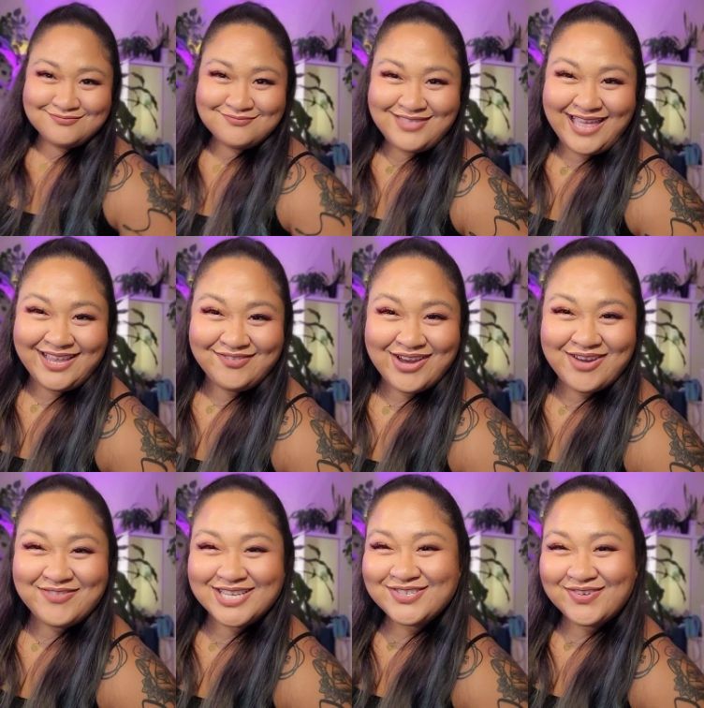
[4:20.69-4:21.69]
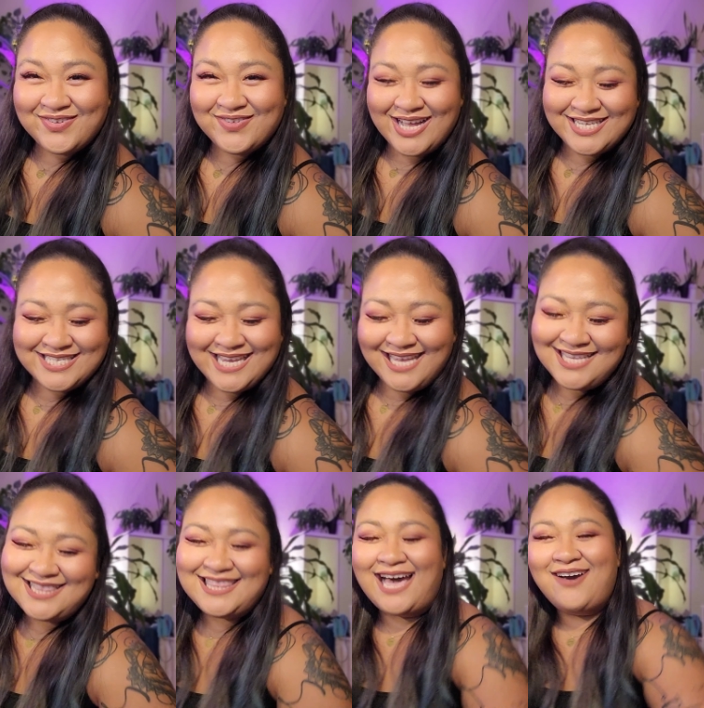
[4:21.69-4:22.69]
Thank you very much for watching.
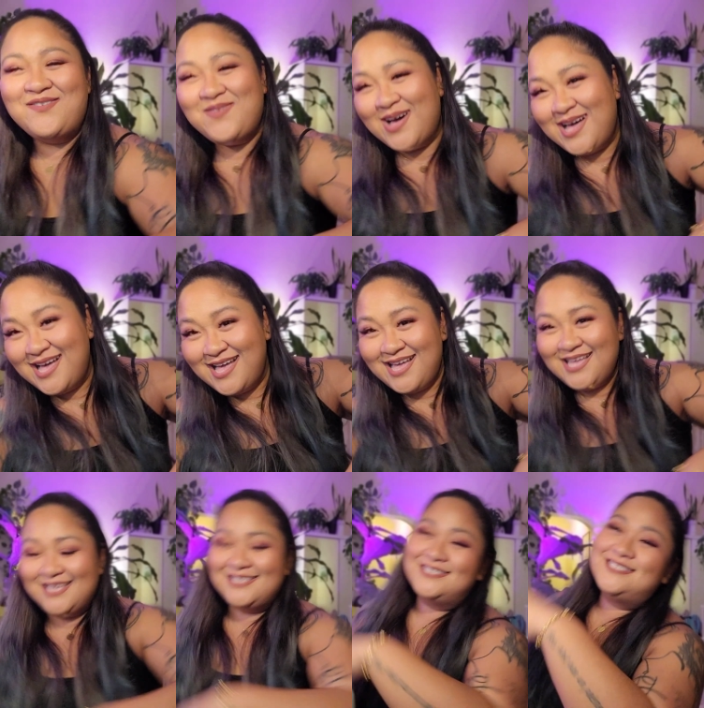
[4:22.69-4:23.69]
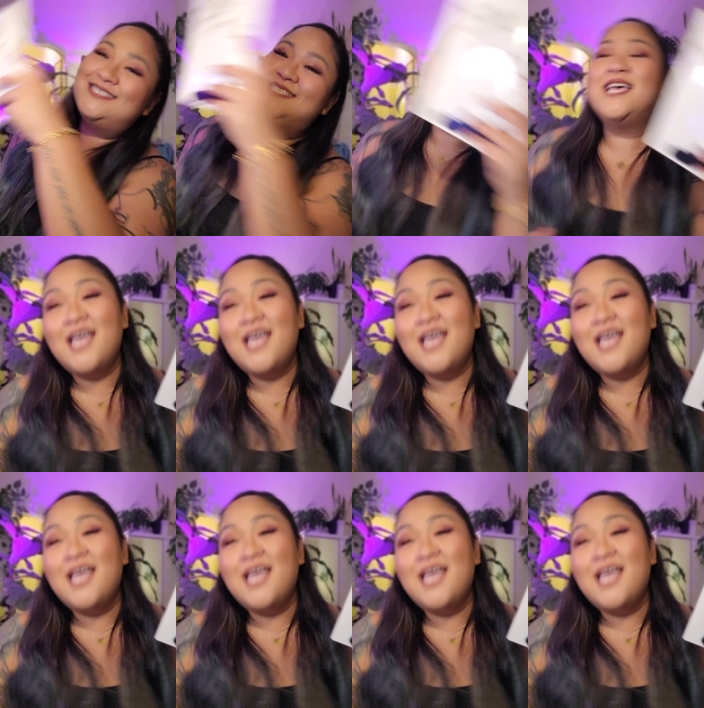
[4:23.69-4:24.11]
That was